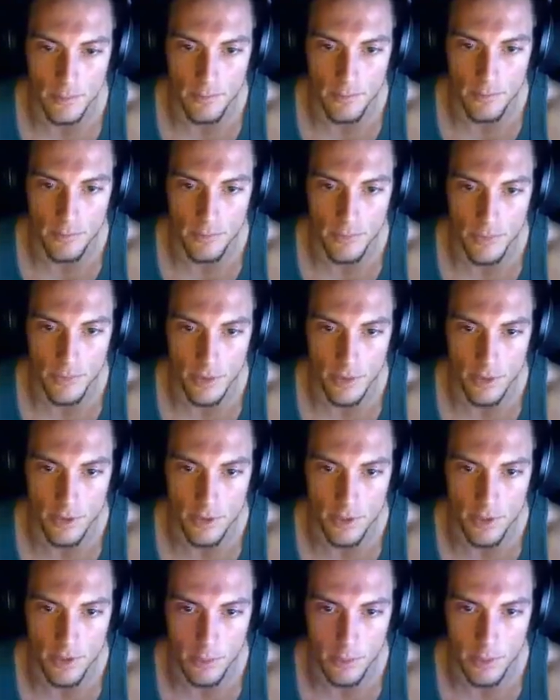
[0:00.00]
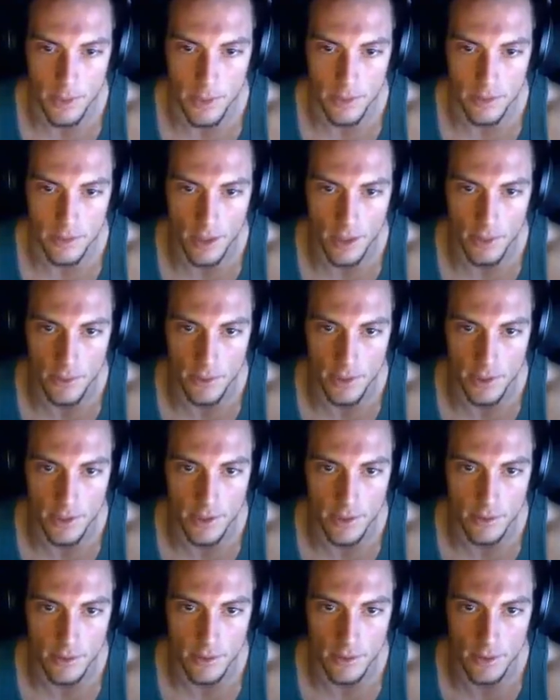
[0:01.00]
the same amount of time to get to him
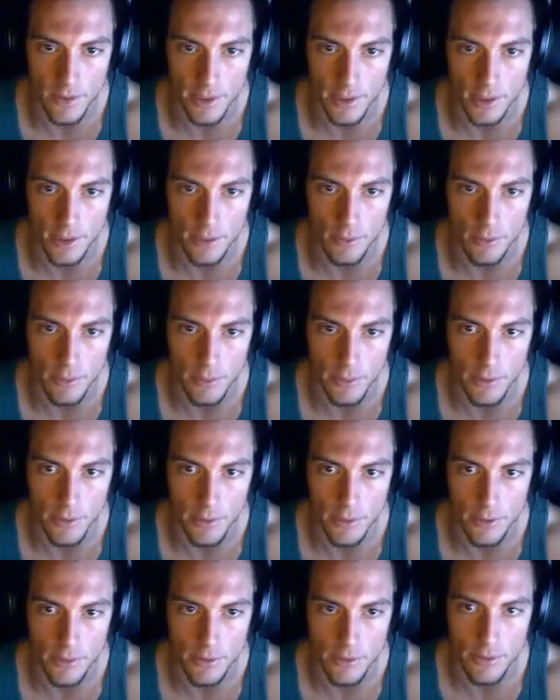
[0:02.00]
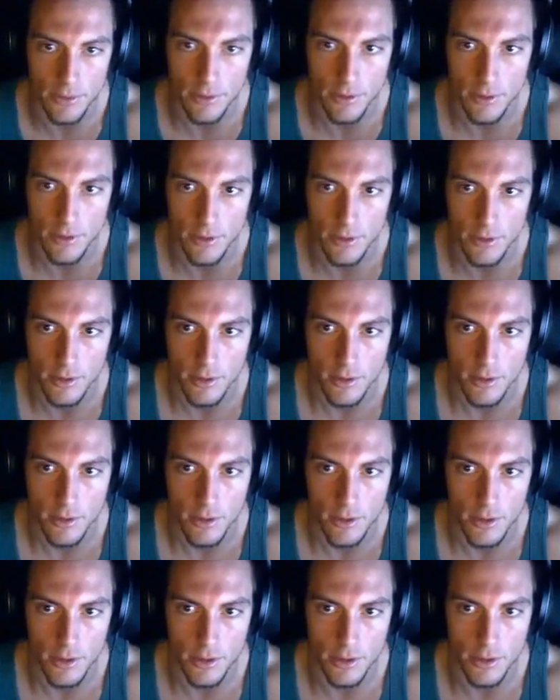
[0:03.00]
and kill him with bears
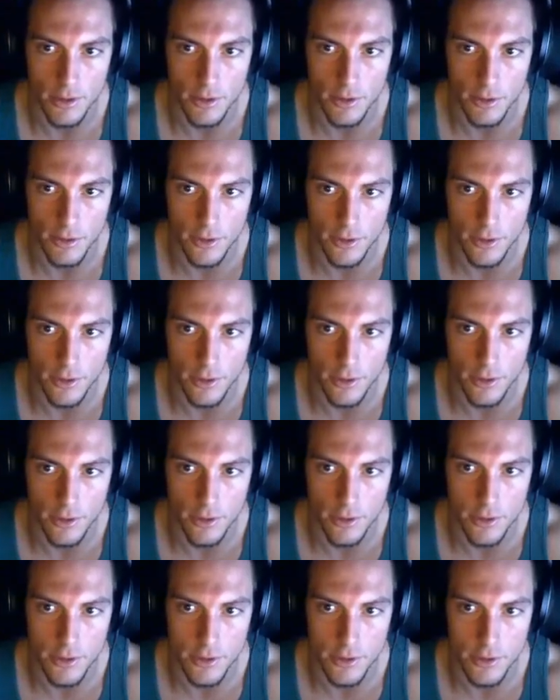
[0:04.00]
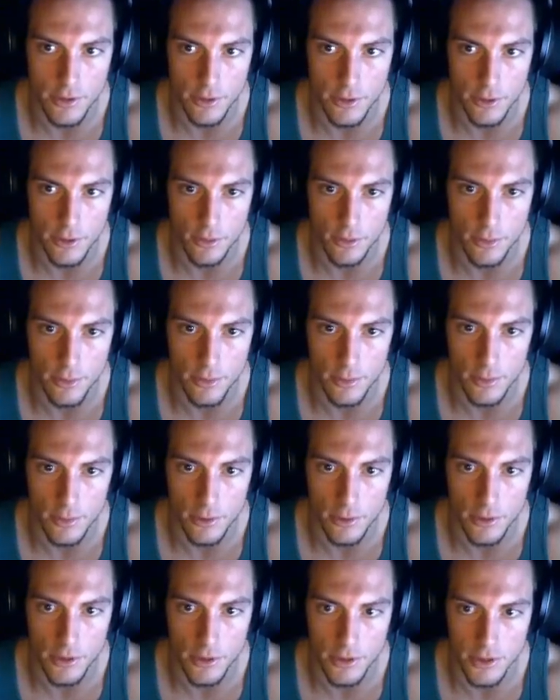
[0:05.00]
than to just sit here with Spirit Barrage and
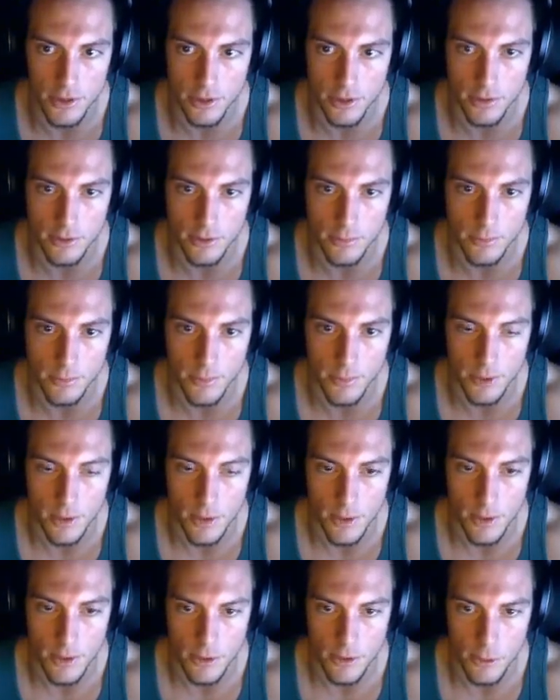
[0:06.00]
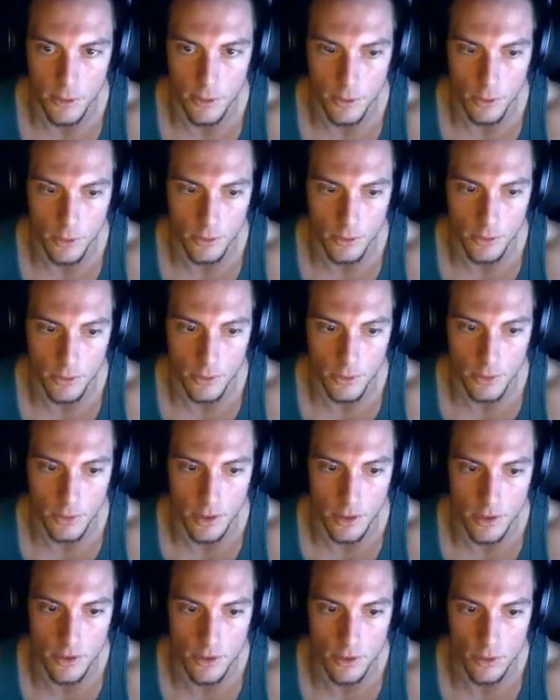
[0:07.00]
kill him. So Spirit Barrage, once
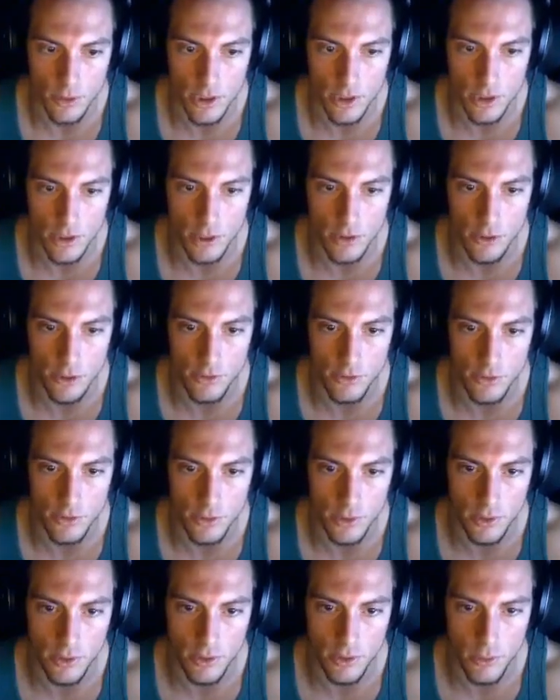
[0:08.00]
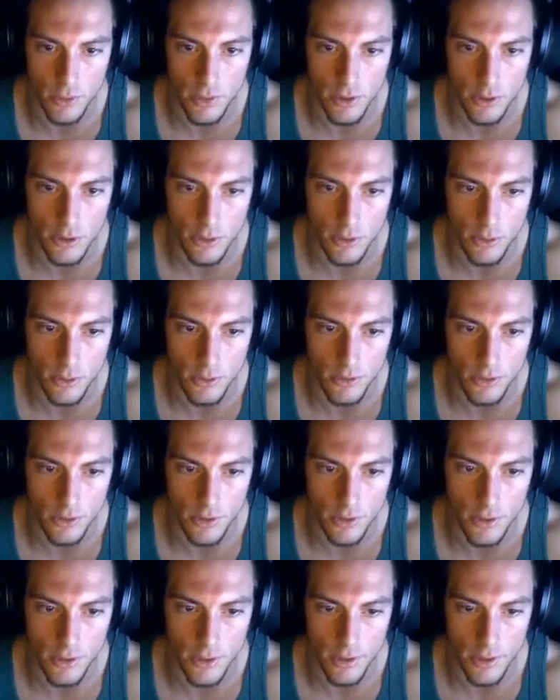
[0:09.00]
you get used to it, the way that you use it
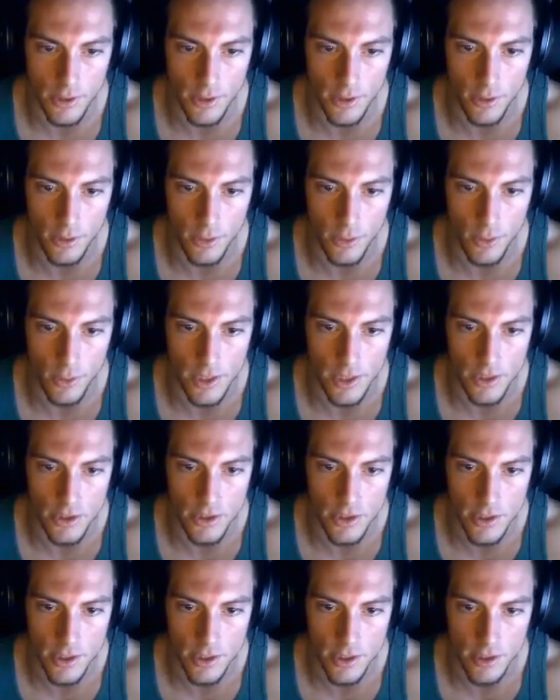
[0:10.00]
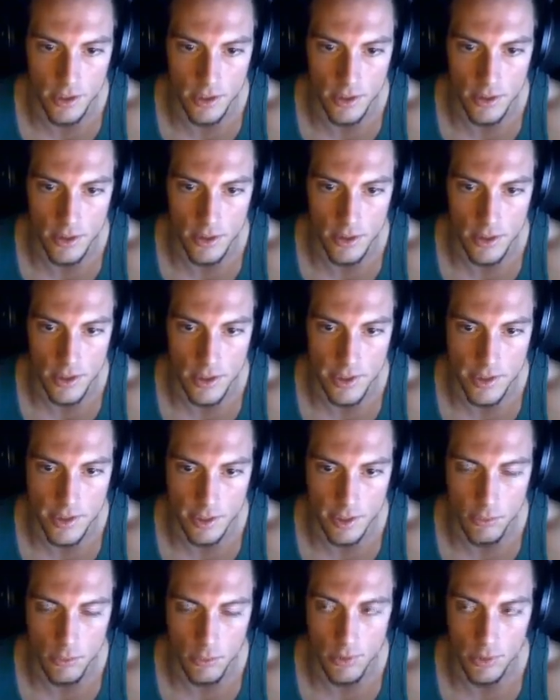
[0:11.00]
in a ranged standpoint,
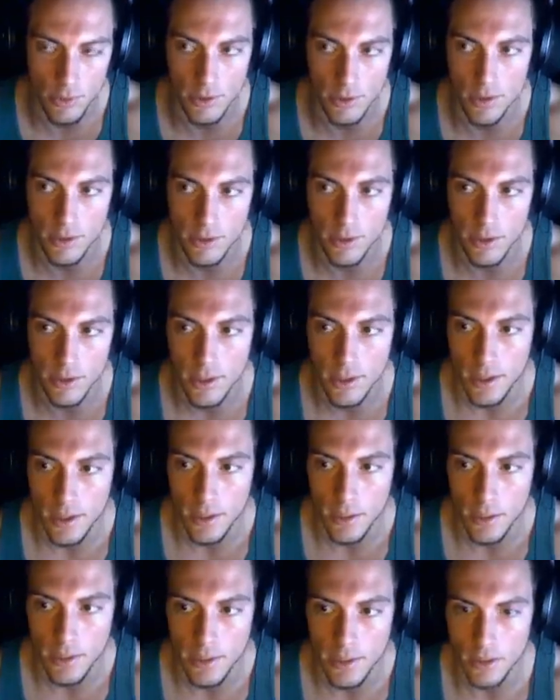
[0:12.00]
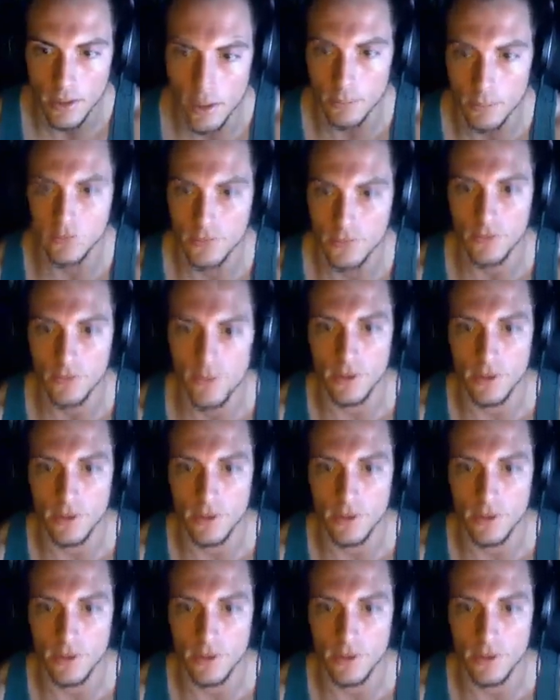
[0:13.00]
it becomes a